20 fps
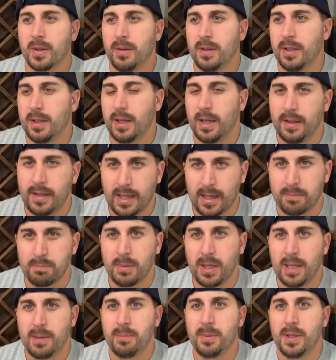And that
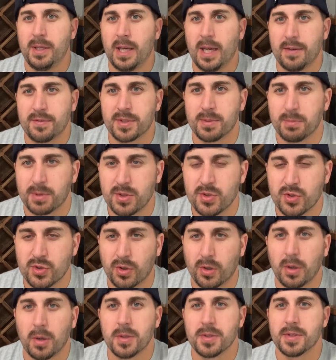made me have some
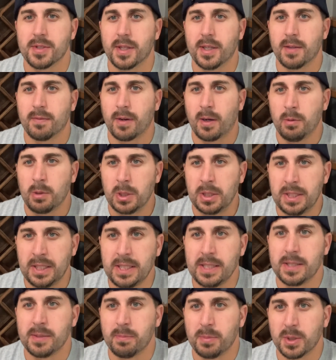concerns that if I really
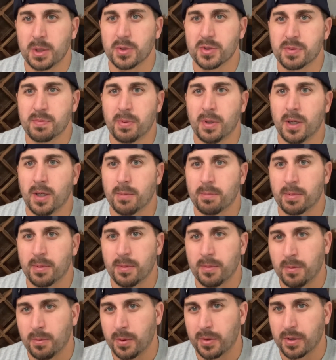needed the bilge pump
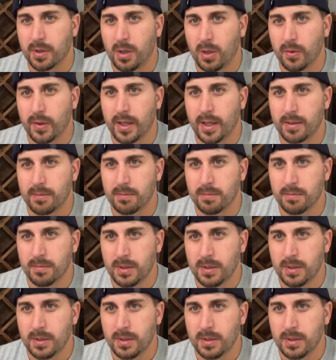with all that